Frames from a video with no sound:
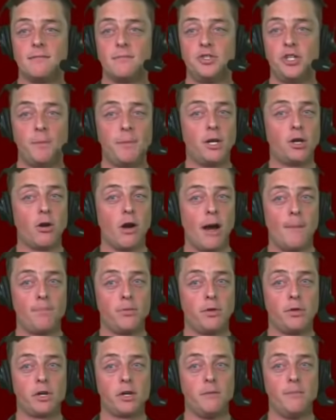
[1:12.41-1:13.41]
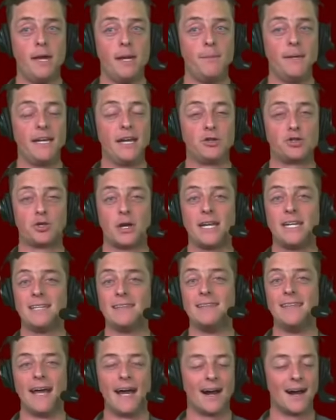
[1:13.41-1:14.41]
Jimmy Garoppolo could maybe get
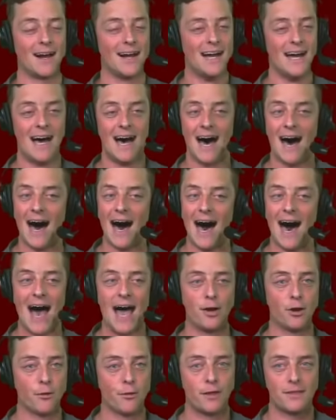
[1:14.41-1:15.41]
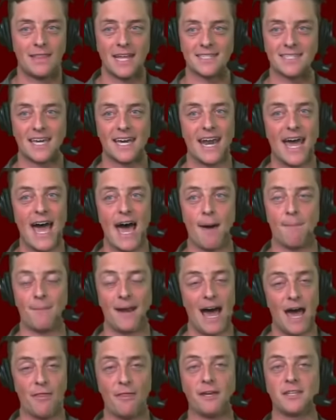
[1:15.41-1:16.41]
traded there? I don't think that's going to
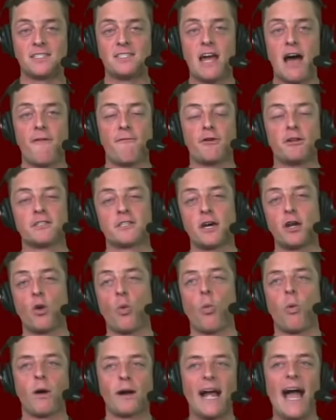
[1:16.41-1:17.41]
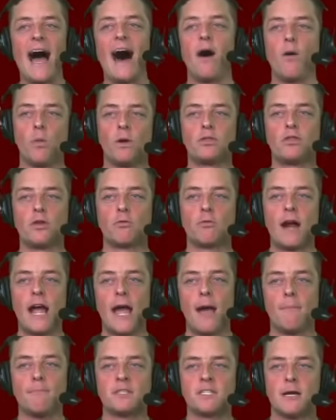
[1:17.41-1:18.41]
happen. I think Stafford is going to work out with the
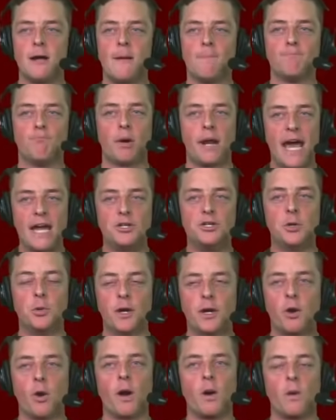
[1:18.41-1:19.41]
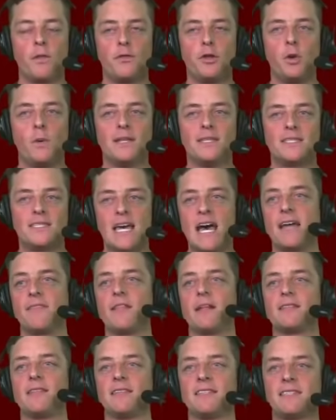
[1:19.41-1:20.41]
Rams, but I do agree with you in saying
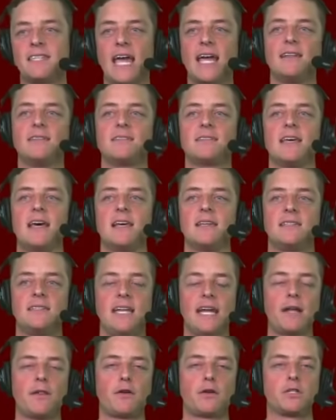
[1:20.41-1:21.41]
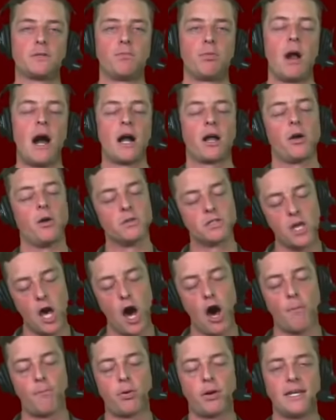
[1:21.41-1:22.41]
that the Saints, Steelers, Broncos,
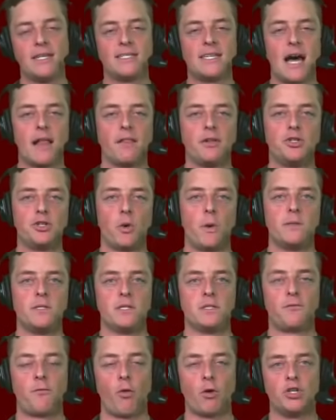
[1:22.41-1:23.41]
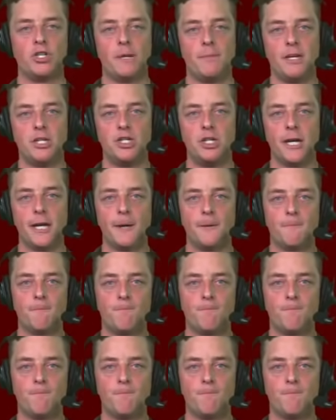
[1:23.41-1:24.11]
all pretty solid choices for Jimmy G.